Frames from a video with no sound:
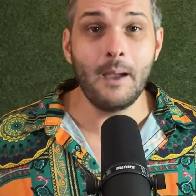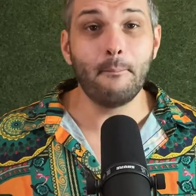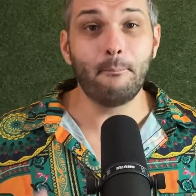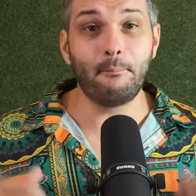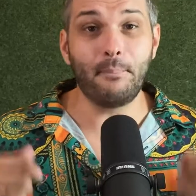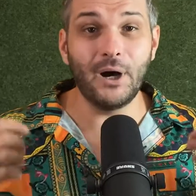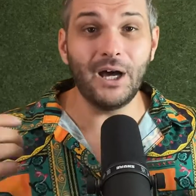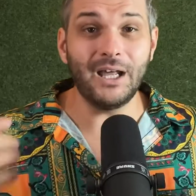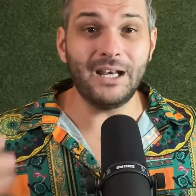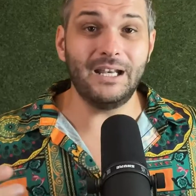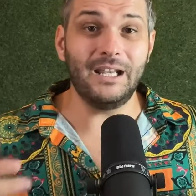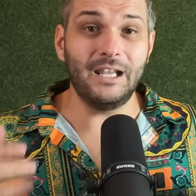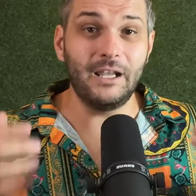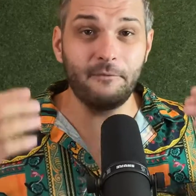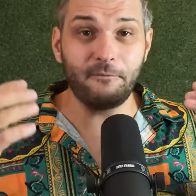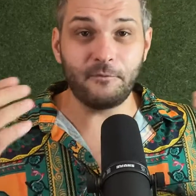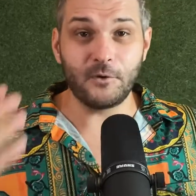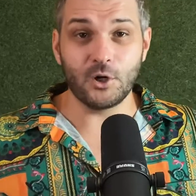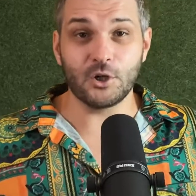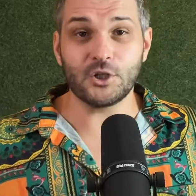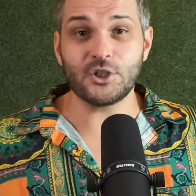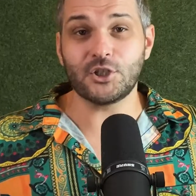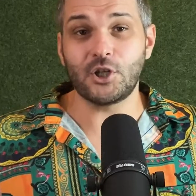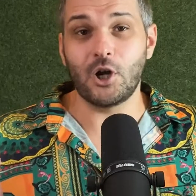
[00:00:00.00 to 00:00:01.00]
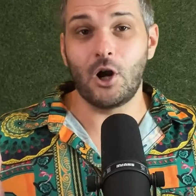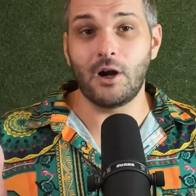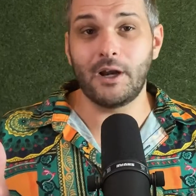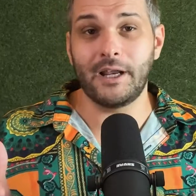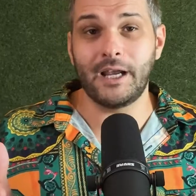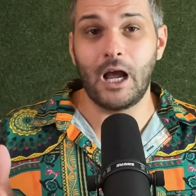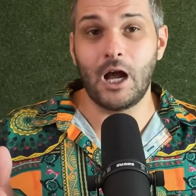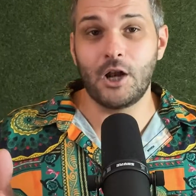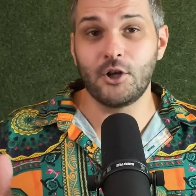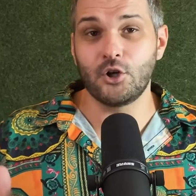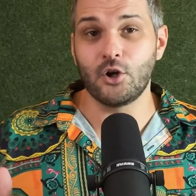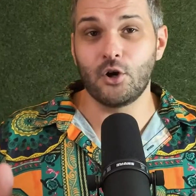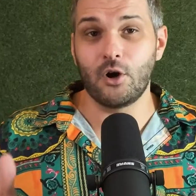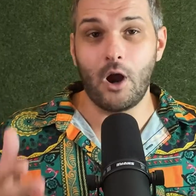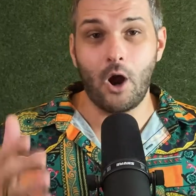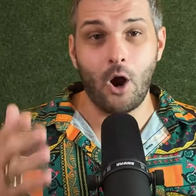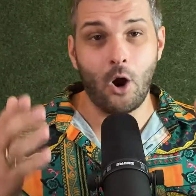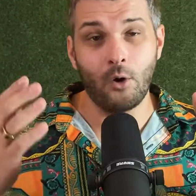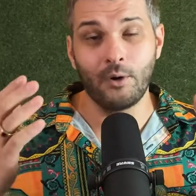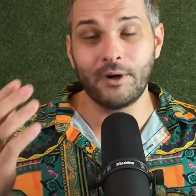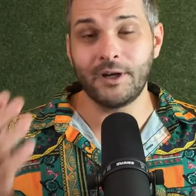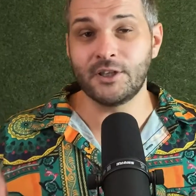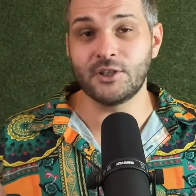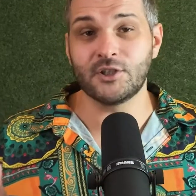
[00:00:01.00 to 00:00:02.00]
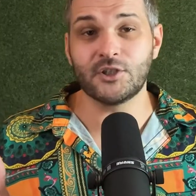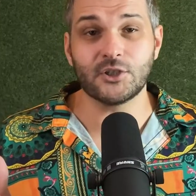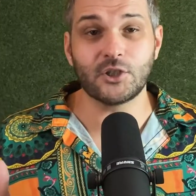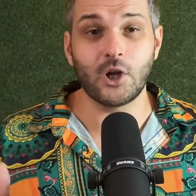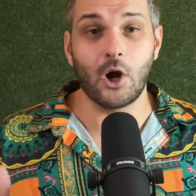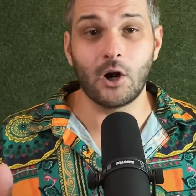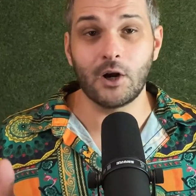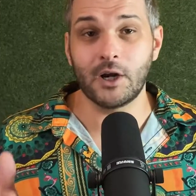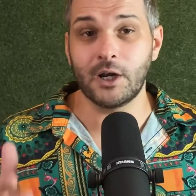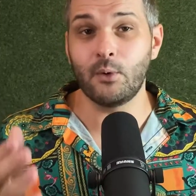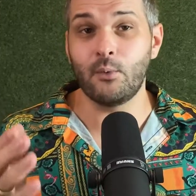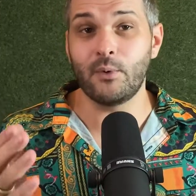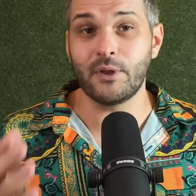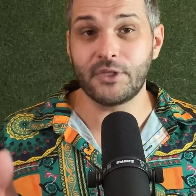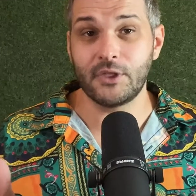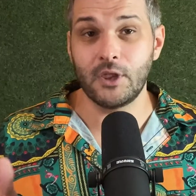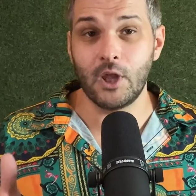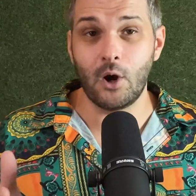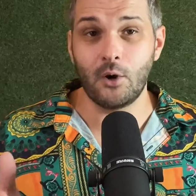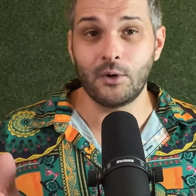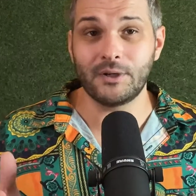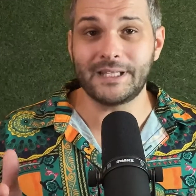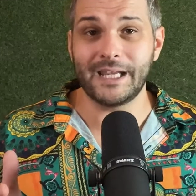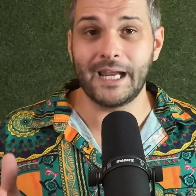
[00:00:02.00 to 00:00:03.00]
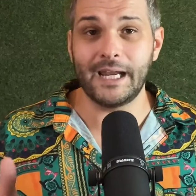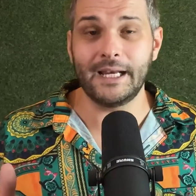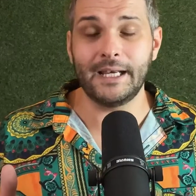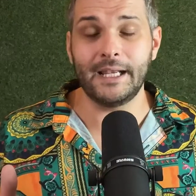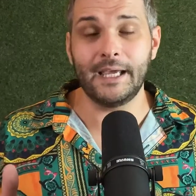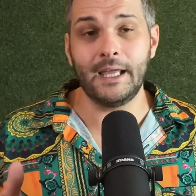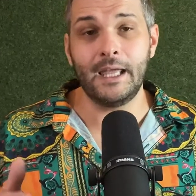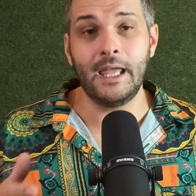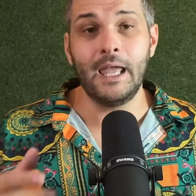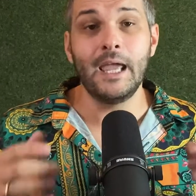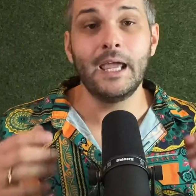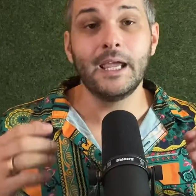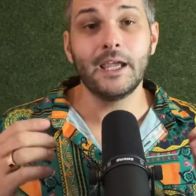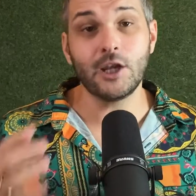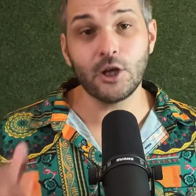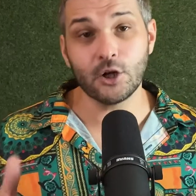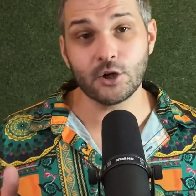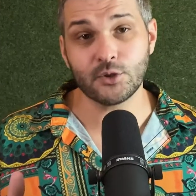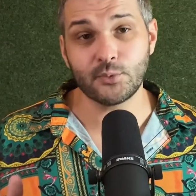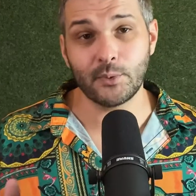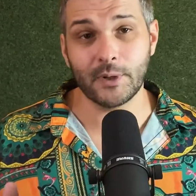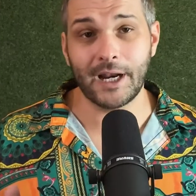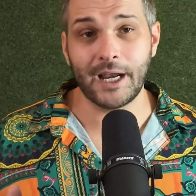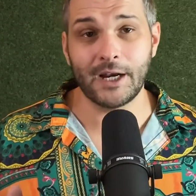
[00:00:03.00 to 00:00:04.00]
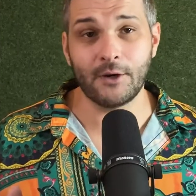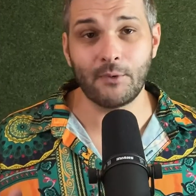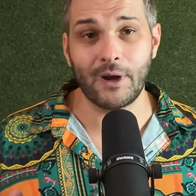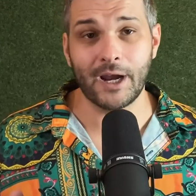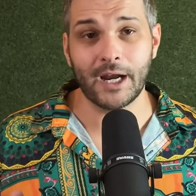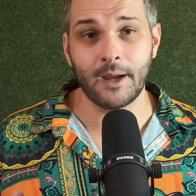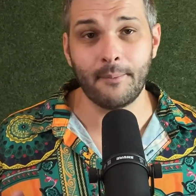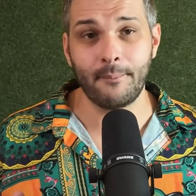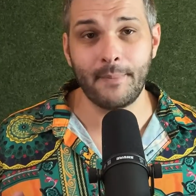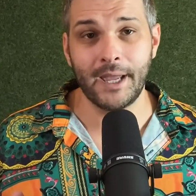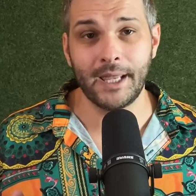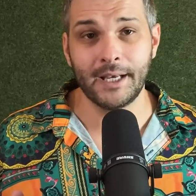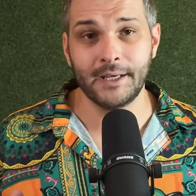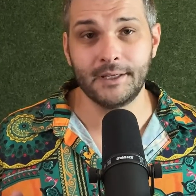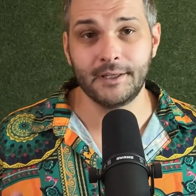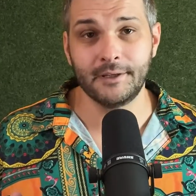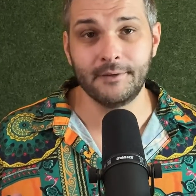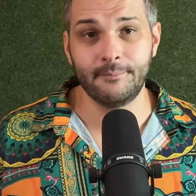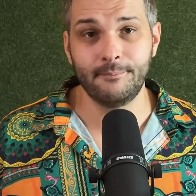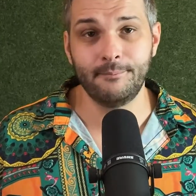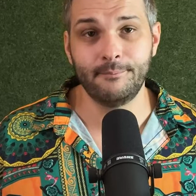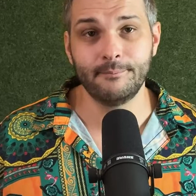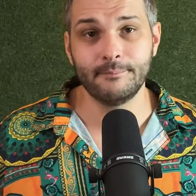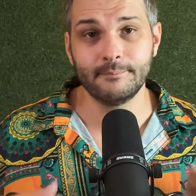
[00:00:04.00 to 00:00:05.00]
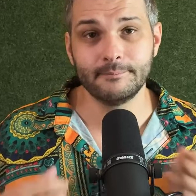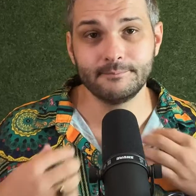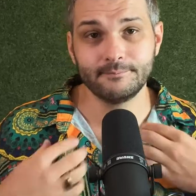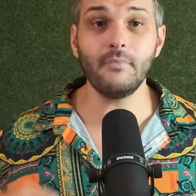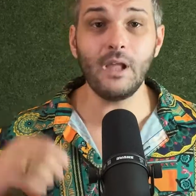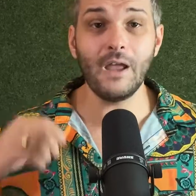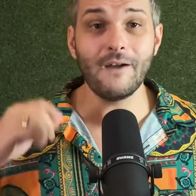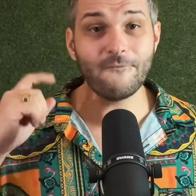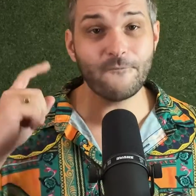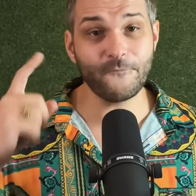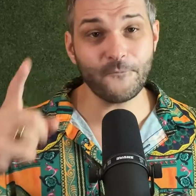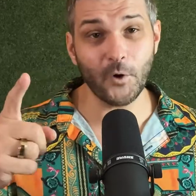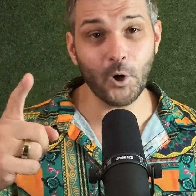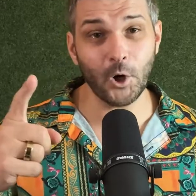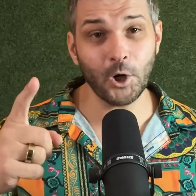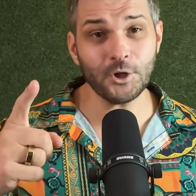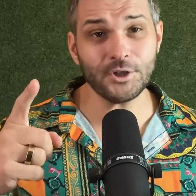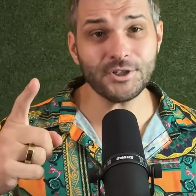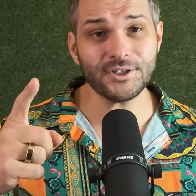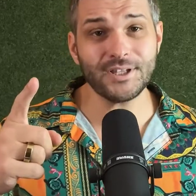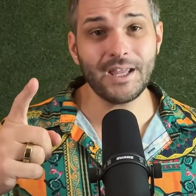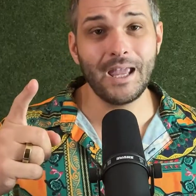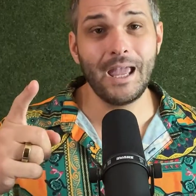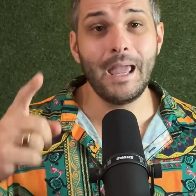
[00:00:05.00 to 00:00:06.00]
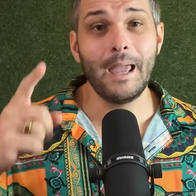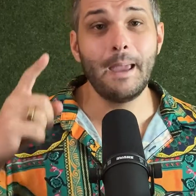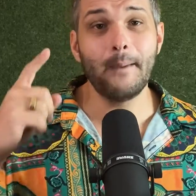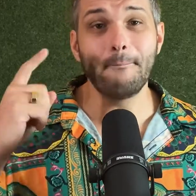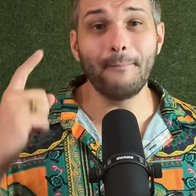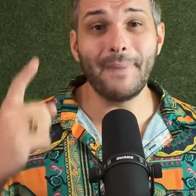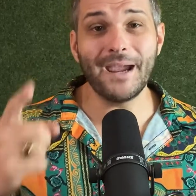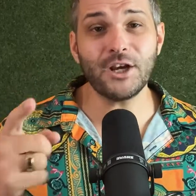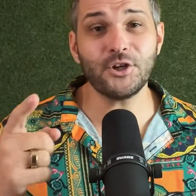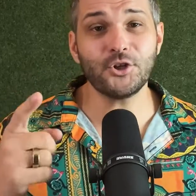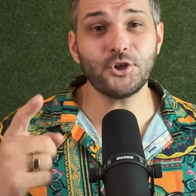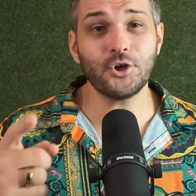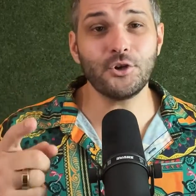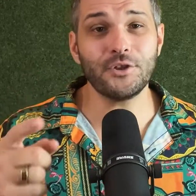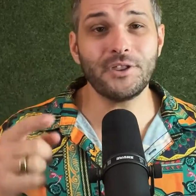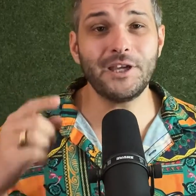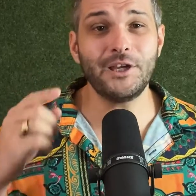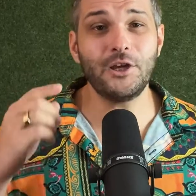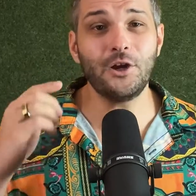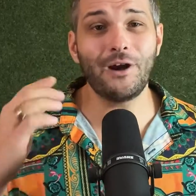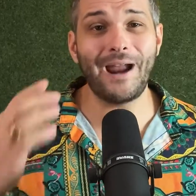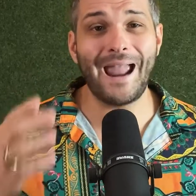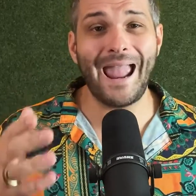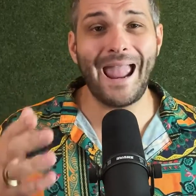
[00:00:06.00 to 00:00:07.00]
But if you're starting on your own and starting with no data, here's what I'd recommend. First, make sure that your